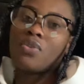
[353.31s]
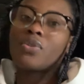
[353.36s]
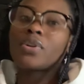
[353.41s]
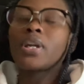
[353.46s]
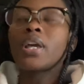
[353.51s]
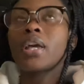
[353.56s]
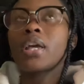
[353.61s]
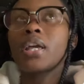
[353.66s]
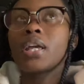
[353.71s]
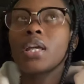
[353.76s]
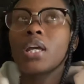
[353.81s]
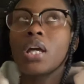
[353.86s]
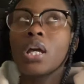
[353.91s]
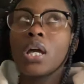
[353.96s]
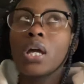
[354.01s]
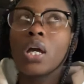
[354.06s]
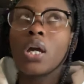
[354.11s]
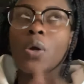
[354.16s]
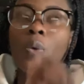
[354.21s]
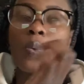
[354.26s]
Okay,
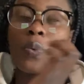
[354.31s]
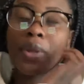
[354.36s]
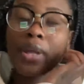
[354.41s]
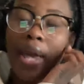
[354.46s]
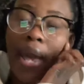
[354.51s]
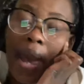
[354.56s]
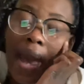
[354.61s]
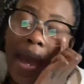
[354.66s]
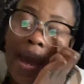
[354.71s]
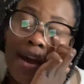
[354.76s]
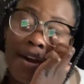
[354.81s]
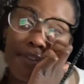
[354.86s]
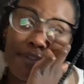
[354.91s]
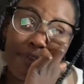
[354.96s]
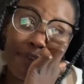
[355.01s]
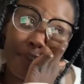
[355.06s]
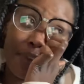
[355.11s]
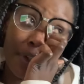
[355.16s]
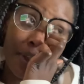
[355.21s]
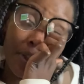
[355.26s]
we
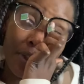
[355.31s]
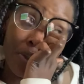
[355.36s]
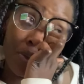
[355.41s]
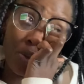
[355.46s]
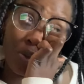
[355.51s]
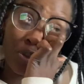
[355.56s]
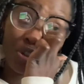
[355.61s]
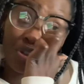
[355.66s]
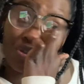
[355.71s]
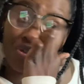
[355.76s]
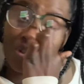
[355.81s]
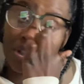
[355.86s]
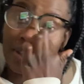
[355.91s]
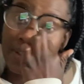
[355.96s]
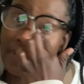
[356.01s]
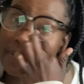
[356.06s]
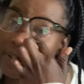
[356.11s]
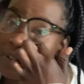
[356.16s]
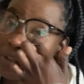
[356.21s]
have eustress.